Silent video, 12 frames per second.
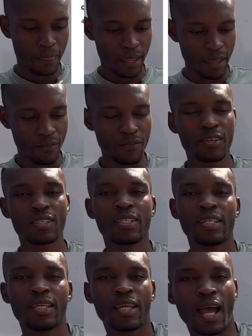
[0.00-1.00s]
a fixed
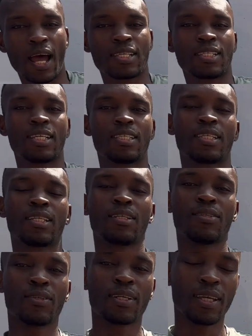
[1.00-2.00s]
asset
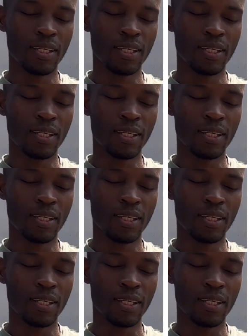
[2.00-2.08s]
okay